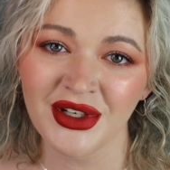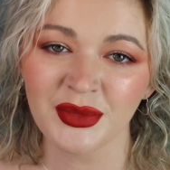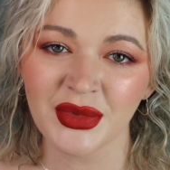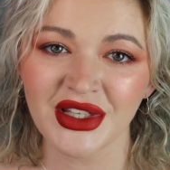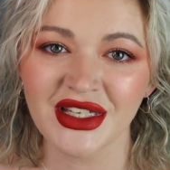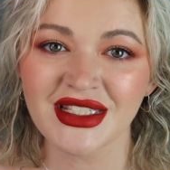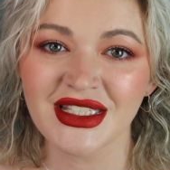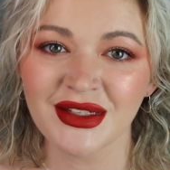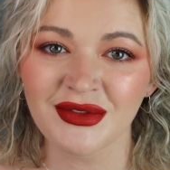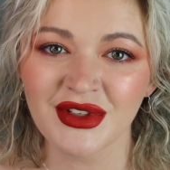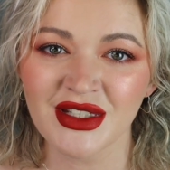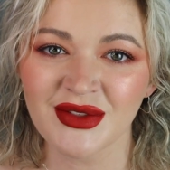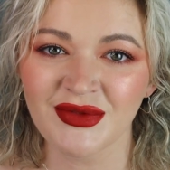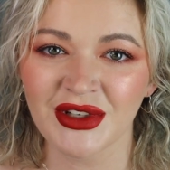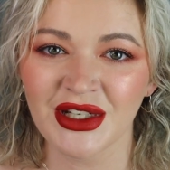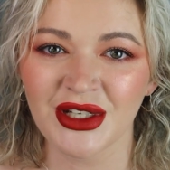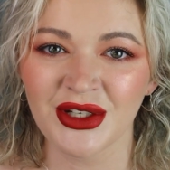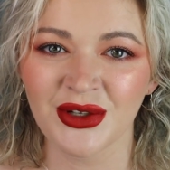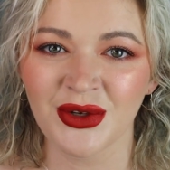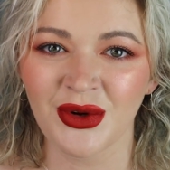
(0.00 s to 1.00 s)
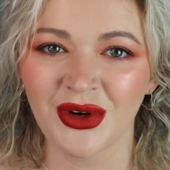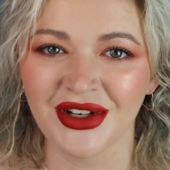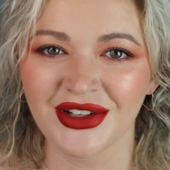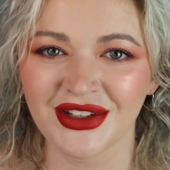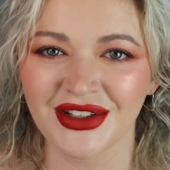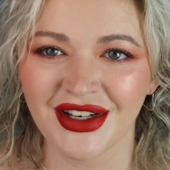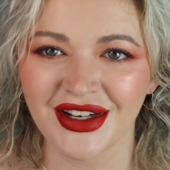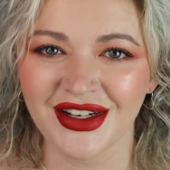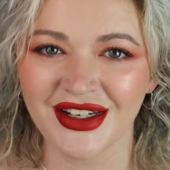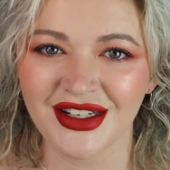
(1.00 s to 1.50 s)
Please give this video a
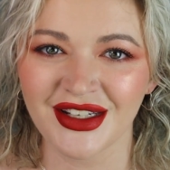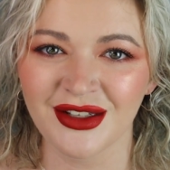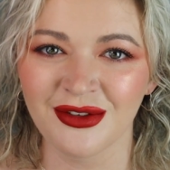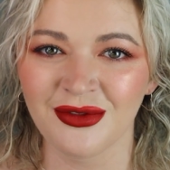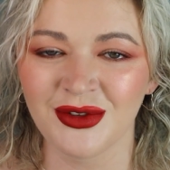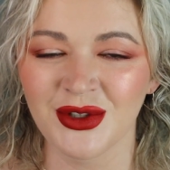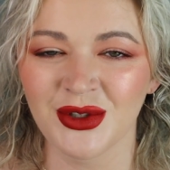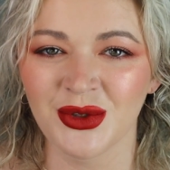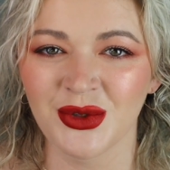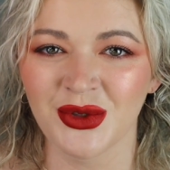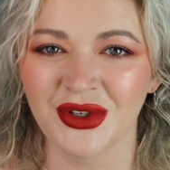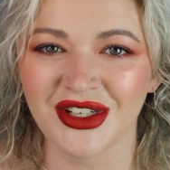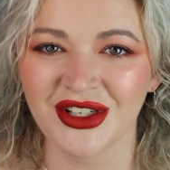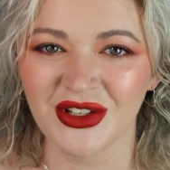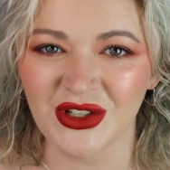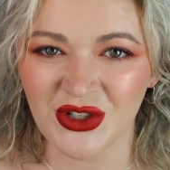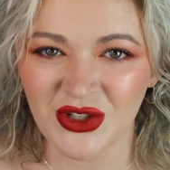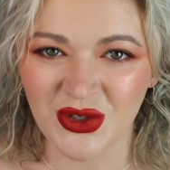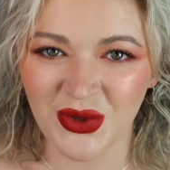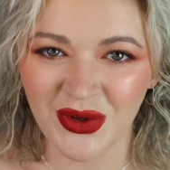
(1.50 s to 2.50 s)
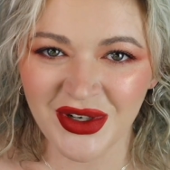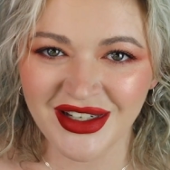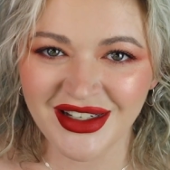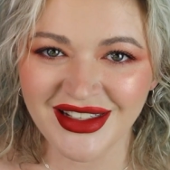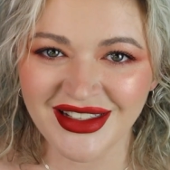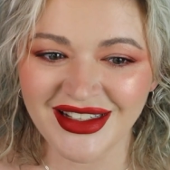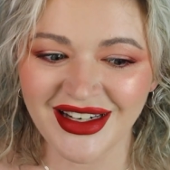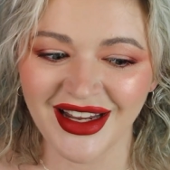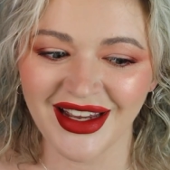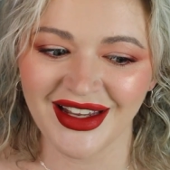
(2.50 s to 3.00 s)
like if you enjoyed it,